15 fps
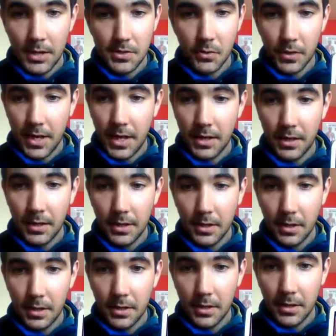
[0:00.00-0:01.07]
So again,
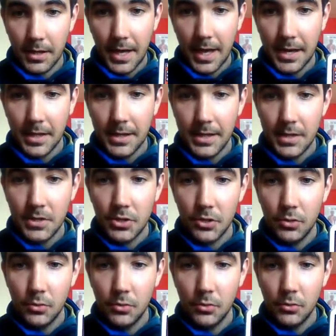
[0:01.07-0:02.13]
can lead
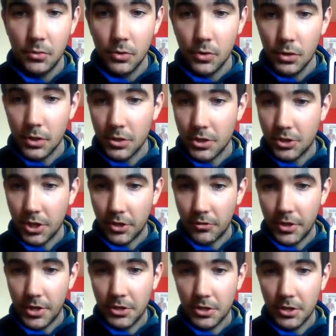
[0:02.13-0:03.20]
to
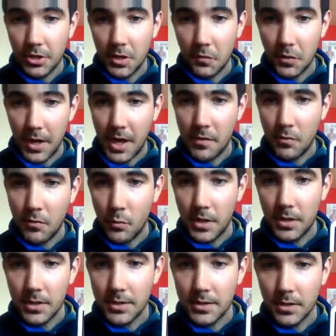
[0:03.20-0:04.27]
degeneration. If we have a
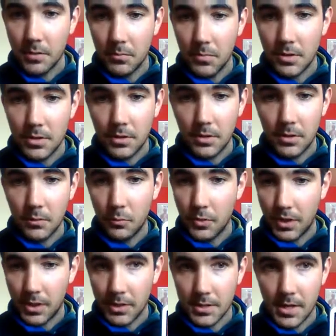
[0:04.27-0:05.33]
weakness in the muscle,
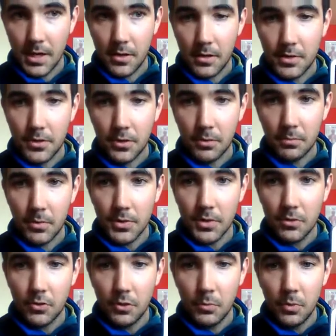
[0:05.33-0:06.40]
we can tear a certain
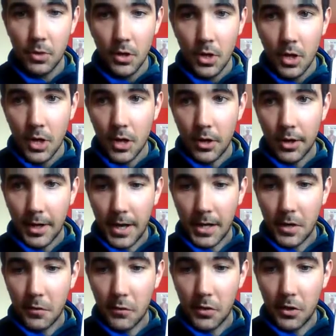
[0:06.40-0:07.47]
muscle group. Or again,
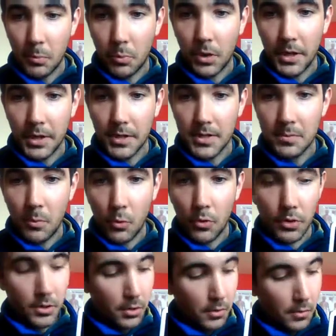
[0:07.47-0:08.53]
if we are playing
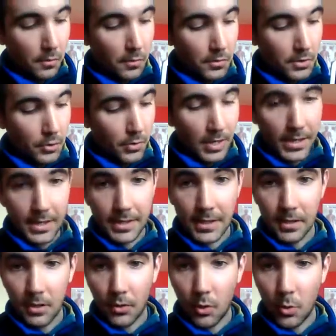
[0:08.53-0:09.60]
sport or if we're doing
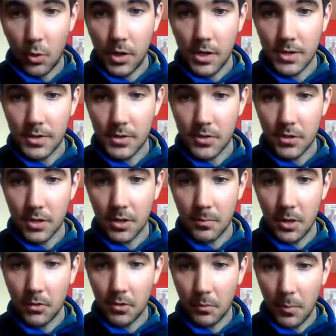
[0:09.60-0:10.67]
anything that requires a certain
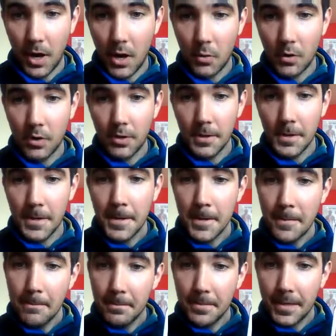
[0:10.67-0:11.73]
amount of power,
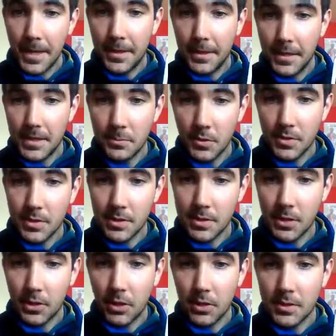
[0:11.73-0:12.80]
then these muscles
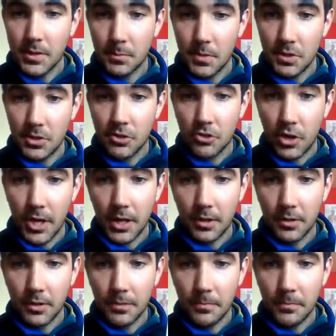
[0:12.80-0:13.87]
can also be
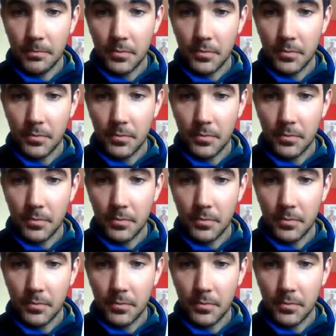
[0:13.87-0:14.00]
strained.